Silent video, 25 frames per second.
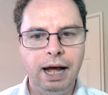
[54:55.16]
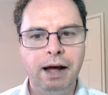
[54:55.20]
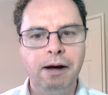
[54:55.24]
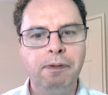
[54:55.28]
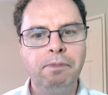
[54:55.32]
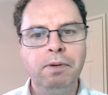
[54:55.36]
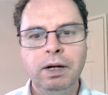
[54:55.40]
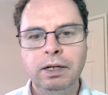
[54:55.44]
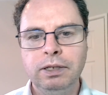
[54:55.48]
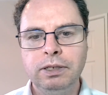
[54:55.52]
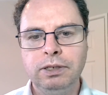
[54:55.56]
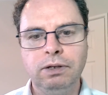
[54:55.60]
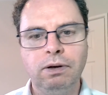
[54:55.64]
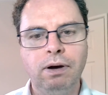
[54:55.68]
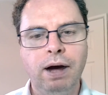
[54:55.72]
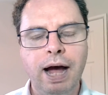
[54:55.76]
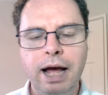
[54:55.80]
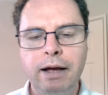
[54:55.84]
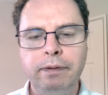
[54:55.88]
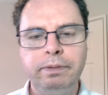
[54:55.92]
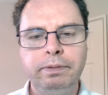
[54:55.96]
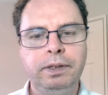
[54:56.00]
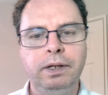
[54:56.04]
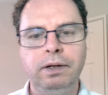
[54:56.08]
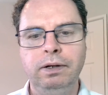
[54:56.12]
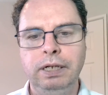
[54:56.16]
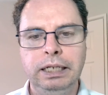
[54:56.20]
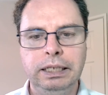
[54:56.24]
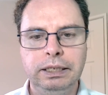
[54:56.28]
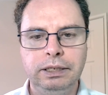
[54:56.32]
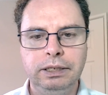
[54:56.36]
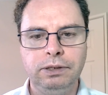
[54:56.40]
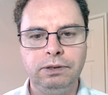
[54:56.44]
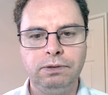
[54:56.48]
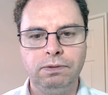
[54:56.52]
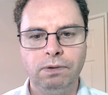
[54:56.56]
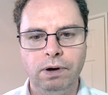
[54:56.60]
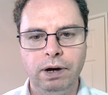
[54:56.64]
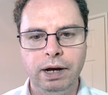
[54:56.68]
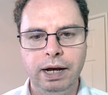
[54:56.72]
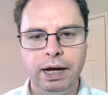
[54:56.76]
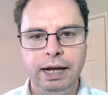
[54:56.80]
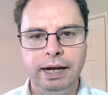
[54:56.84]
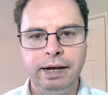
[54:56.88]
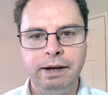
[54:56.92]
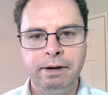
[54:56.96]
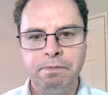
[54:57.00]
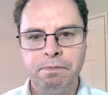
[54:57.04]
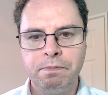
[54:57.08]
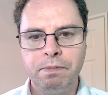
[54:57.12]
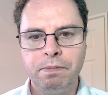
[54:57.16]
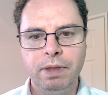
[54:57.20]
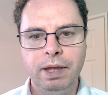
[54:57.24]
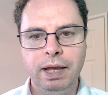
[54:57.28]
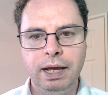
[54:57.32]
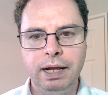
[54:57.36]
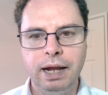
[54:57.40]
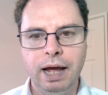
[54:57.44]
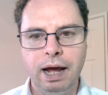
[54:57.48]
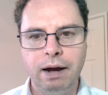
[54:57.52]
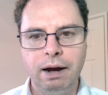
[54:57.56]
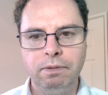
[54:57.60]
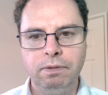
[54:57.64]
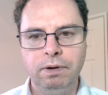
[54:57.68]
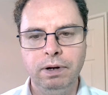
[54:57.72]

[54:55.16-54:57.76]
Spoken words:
So absolutely destroyed in that one,